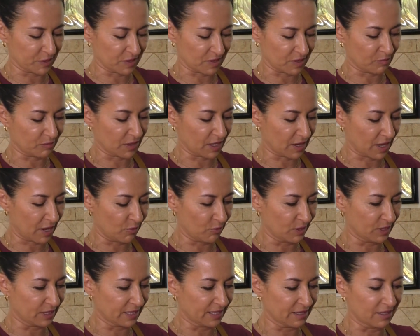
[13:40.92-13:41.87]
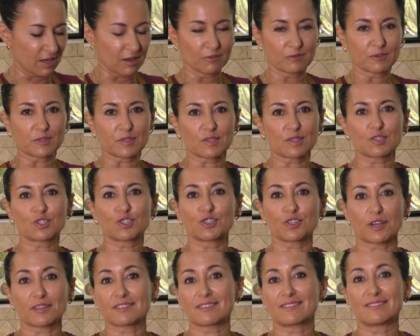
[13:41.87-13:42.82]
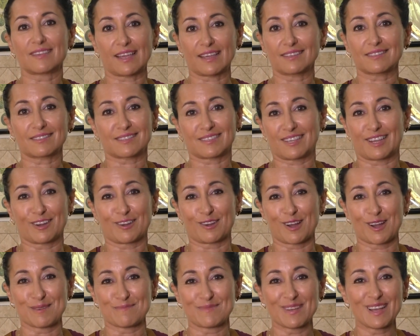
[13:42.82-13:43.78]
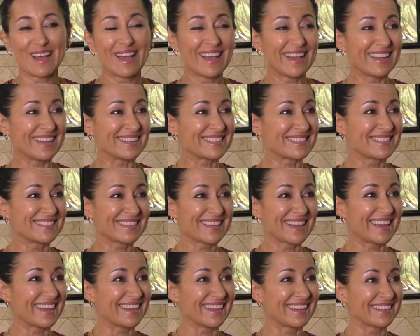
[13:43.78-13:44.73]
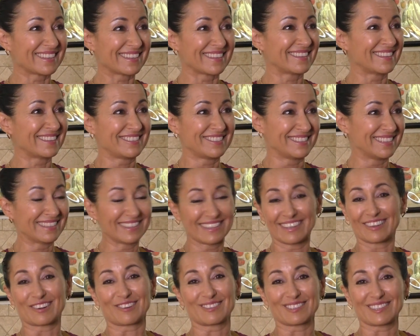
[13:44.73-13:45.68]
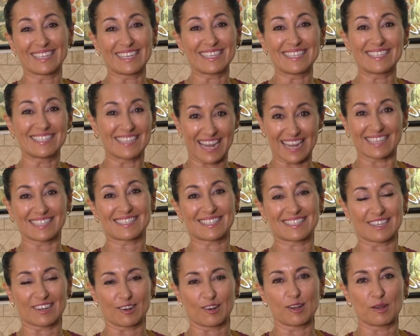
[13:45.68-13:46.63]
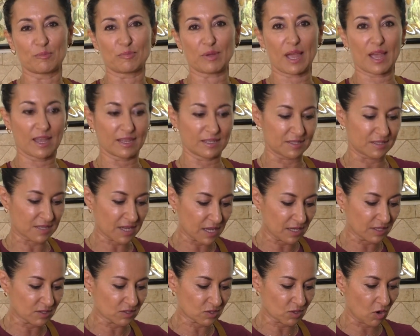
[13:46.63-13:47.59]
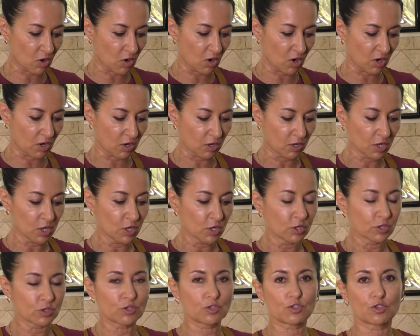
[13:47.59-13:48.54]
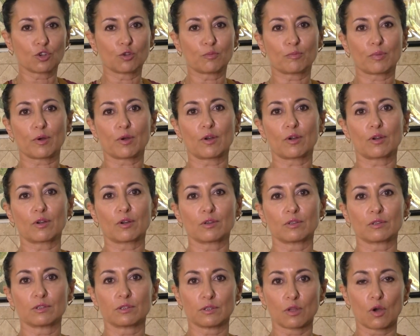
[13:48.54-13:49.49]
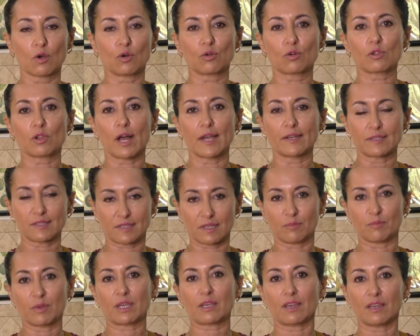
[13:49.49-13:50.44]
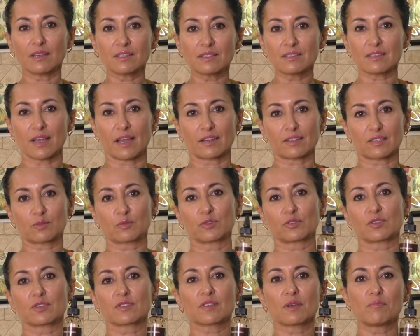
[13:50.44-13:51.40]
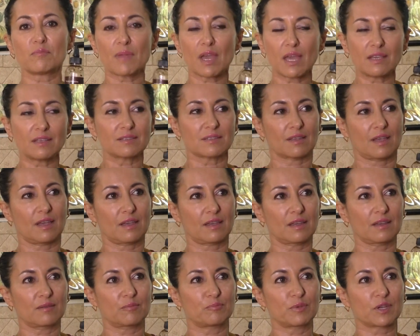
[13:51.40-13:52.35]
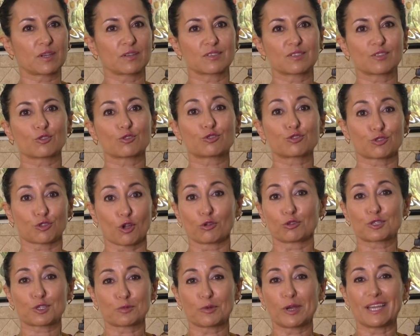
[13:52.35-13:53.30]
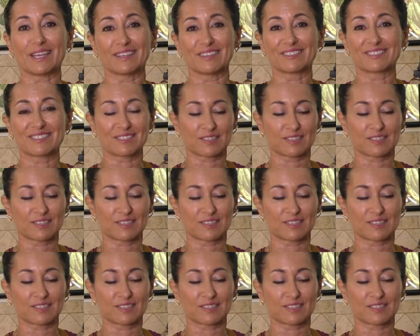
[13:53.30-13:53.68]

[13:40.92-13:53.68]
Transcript: but something I really love is this Just Date syrup. It's literally date syrup, and dates are super low glycemic index, which is amazing because they're so sweet.